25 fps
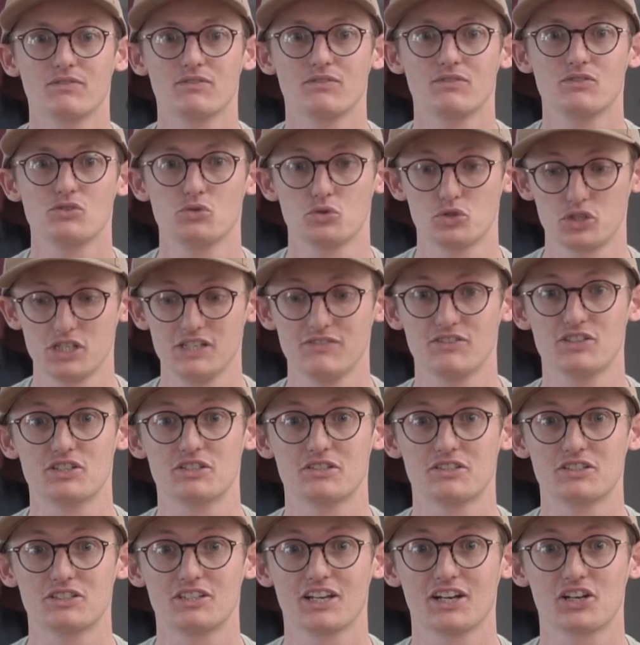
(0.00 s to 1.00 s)
You'll see this
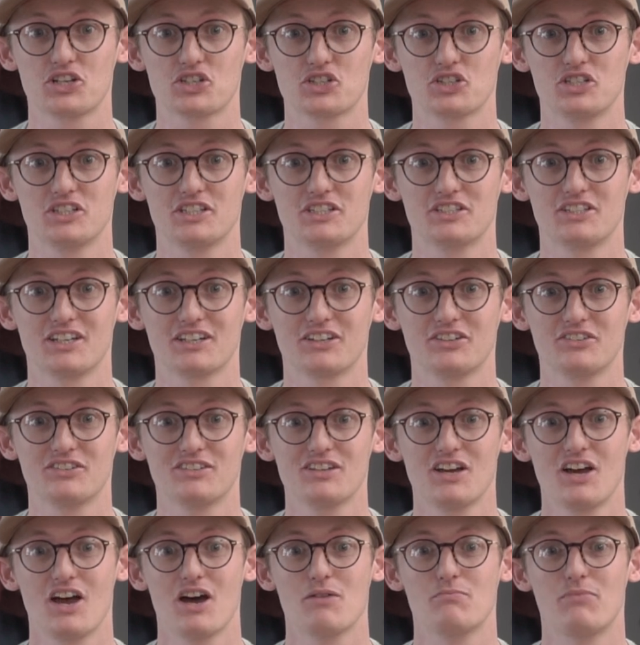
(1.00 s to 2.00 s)
section in a second,
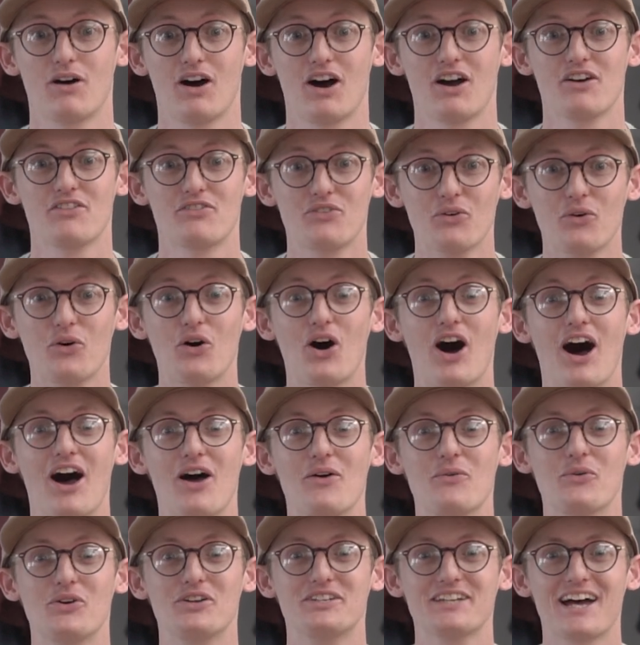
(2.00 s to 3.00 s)
but I thought I
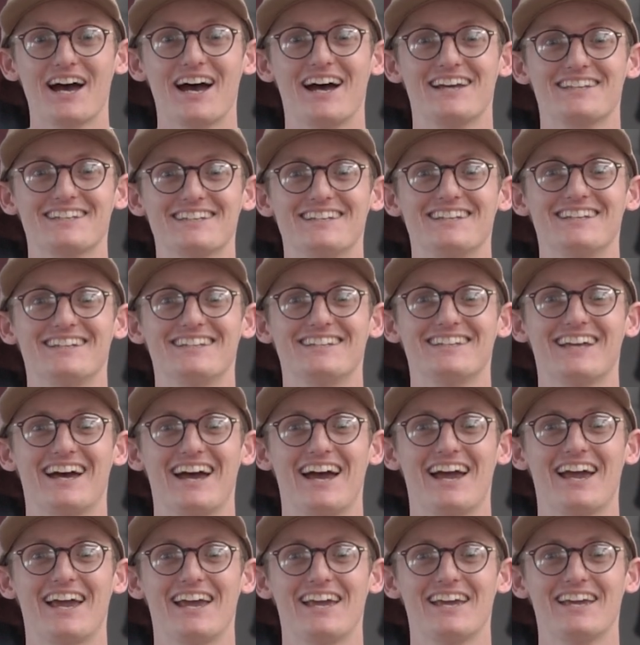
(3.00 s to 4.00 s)
would add in
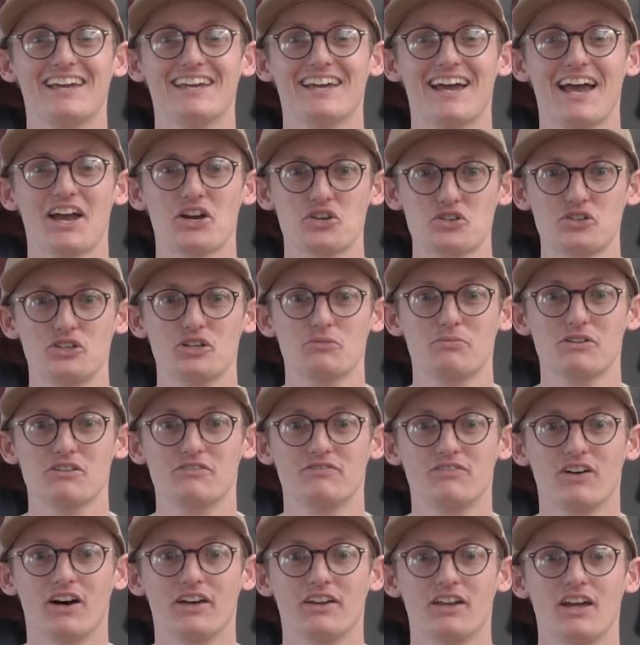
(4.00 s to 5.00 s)
a extra little bit of
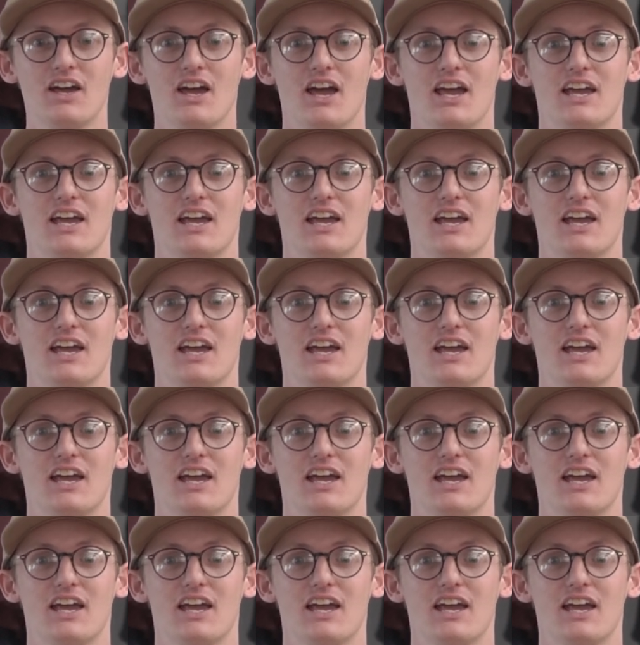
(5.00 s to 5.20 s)
fun.